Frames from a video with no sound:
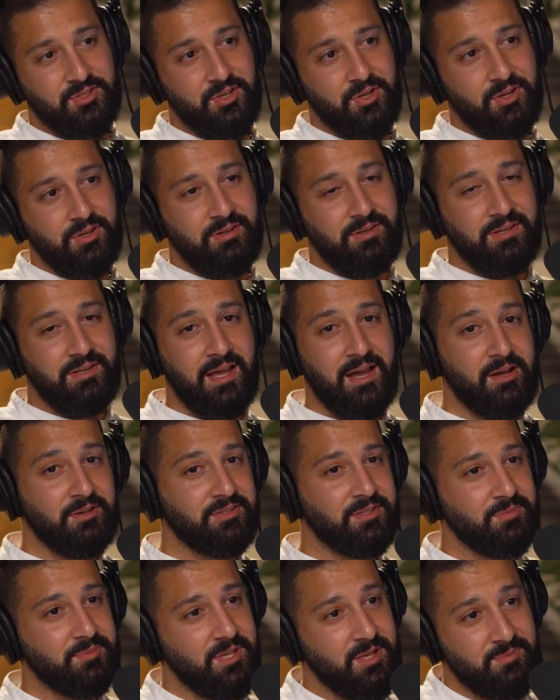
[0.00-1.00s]
So
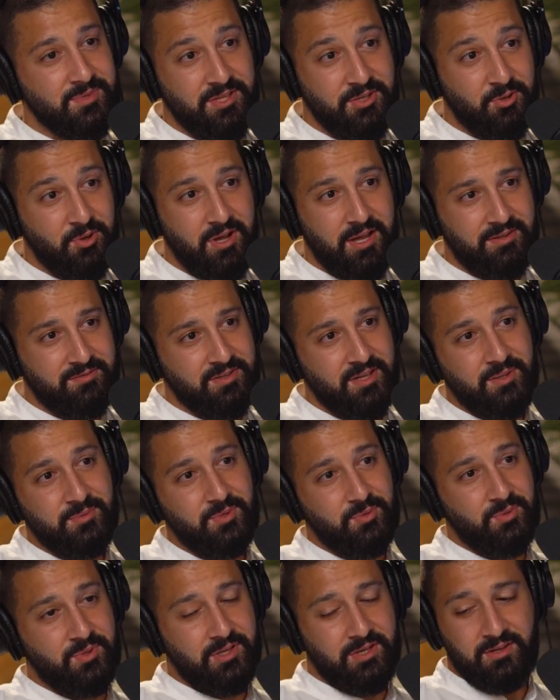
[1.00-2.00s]
now sometimes I don't have
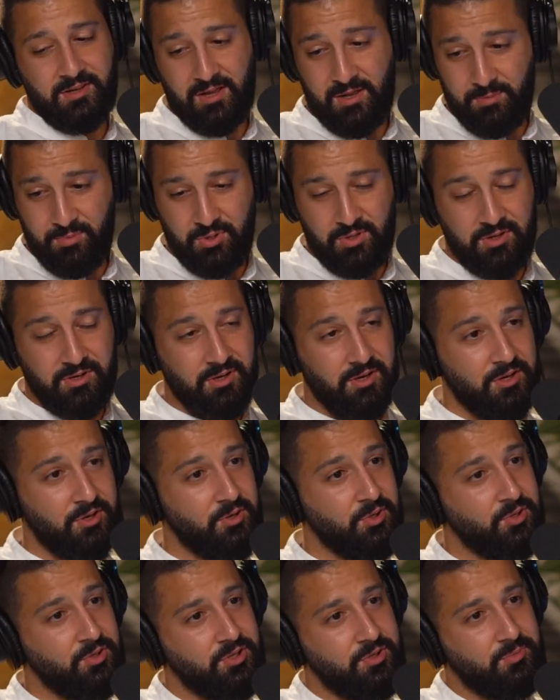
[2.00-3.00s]
time to read. I put it
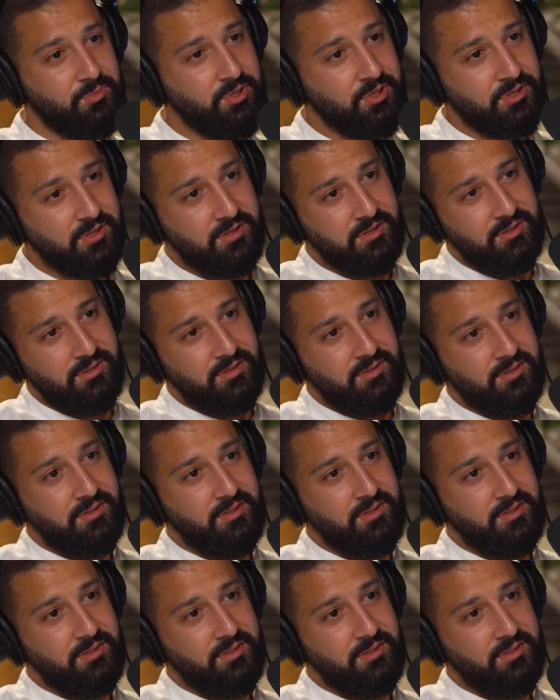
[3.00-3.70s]
on an audiobook.